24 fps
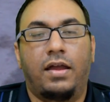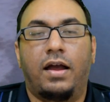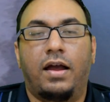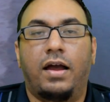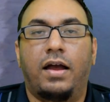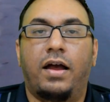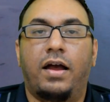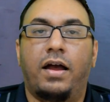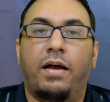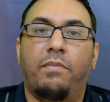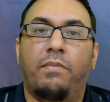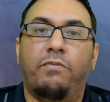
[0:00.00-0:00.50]

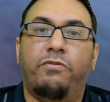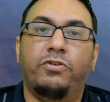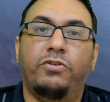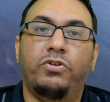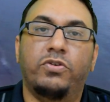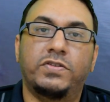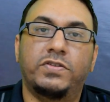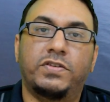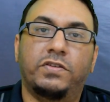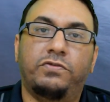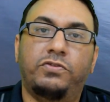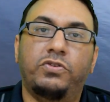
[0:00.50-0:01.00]
For
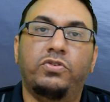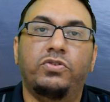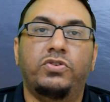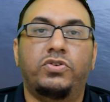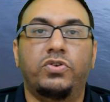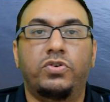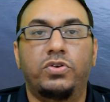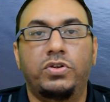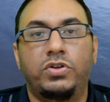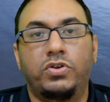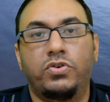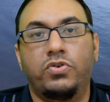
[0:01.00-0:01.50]
those of you who
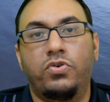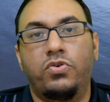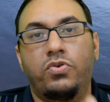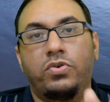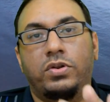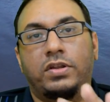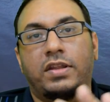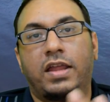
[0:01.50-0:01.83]
don't know,